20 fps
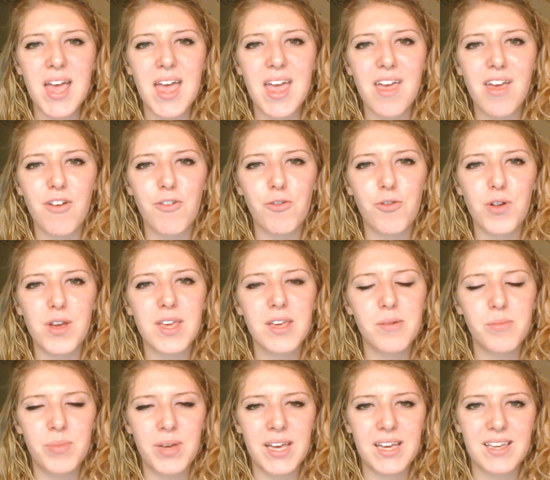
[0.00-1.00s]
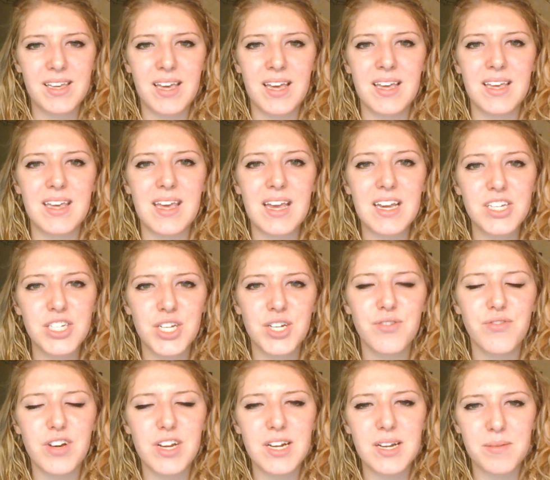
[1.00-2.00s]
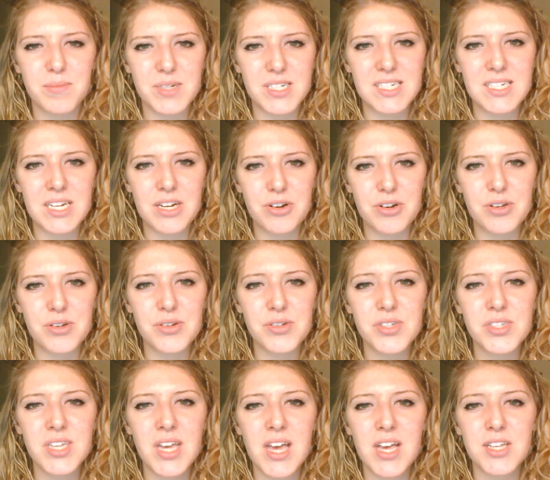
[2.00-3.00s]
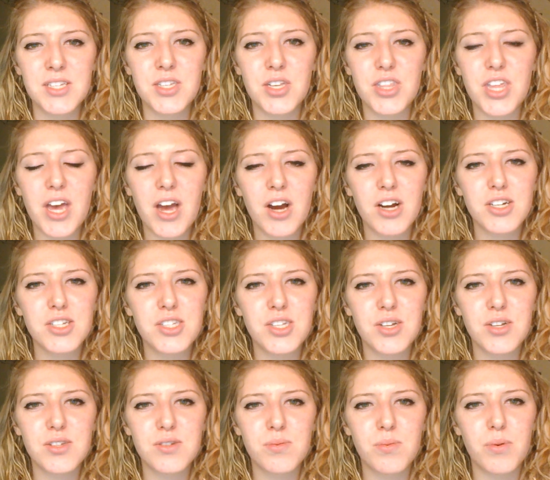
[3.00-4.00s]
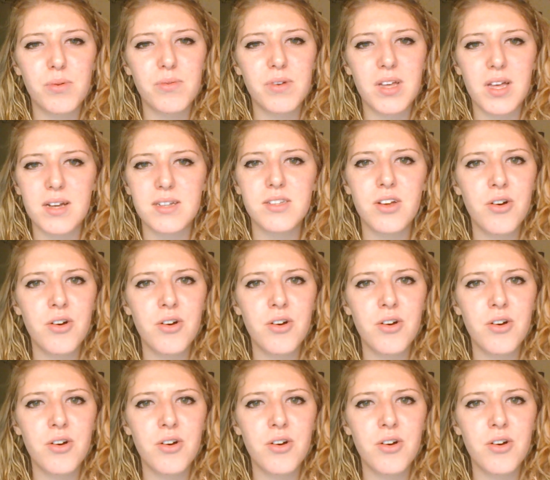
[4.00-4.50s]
if we can pick engaging reading materials so that our students will realize,